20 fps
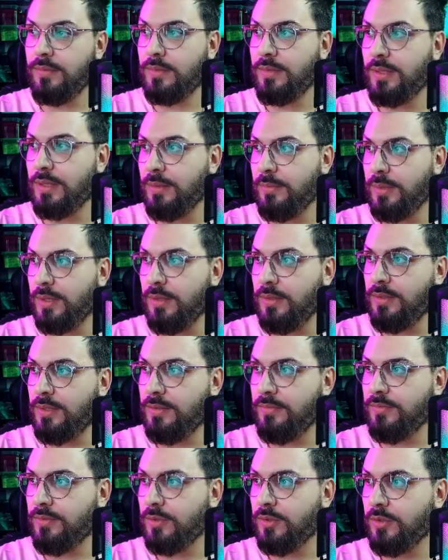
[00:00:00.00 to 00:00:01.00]
Email,
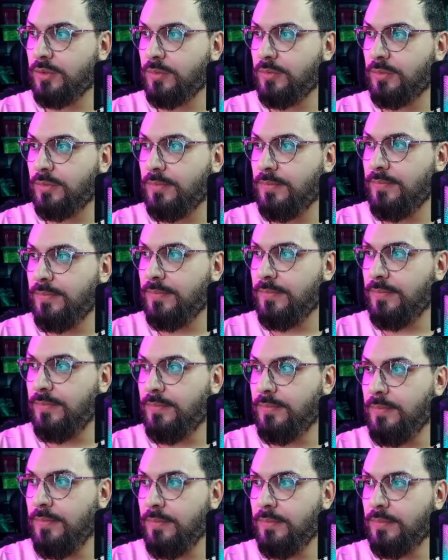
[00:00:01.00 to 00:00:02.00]
leave your own.
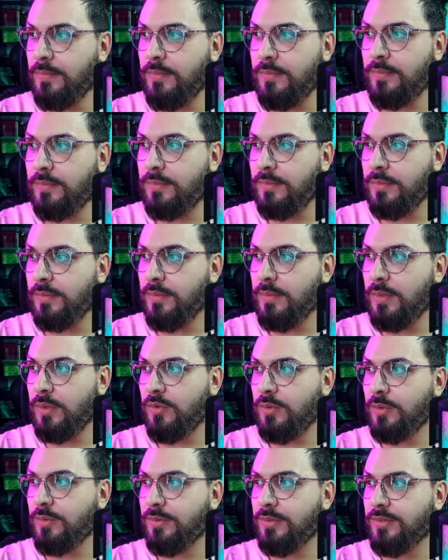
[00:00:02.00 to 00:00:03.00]

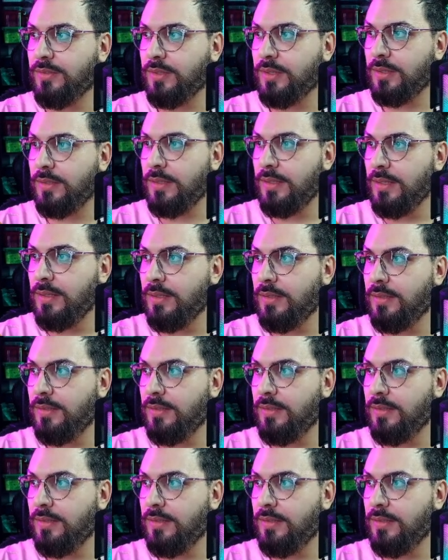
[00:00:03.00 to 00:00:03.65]
Logo is not needed.